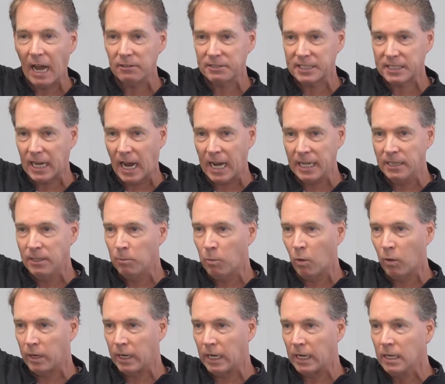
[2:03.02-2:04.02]
outside in the
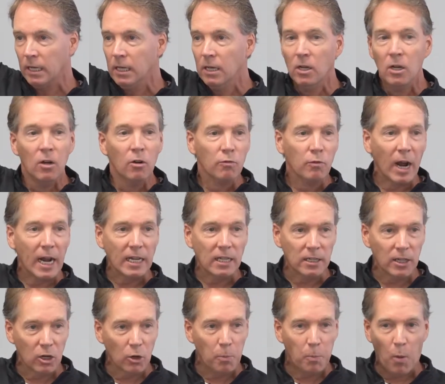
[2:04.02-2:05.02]
morning? Right?
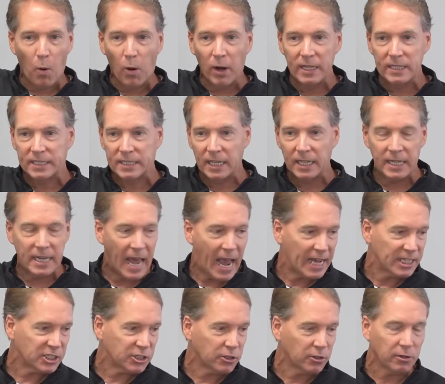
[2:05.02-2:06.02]
Little boys, the
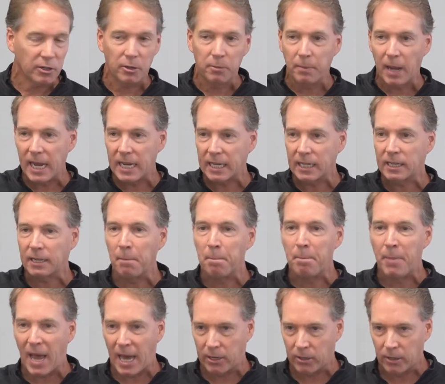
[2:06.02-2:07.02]
nastier you make it, the
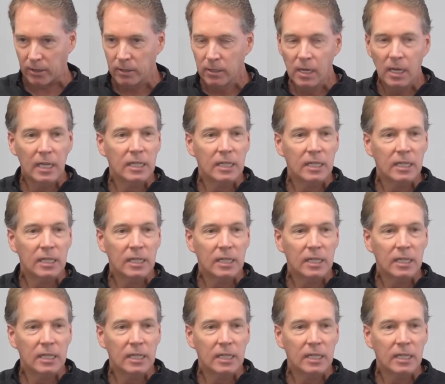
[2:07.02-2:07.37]
better.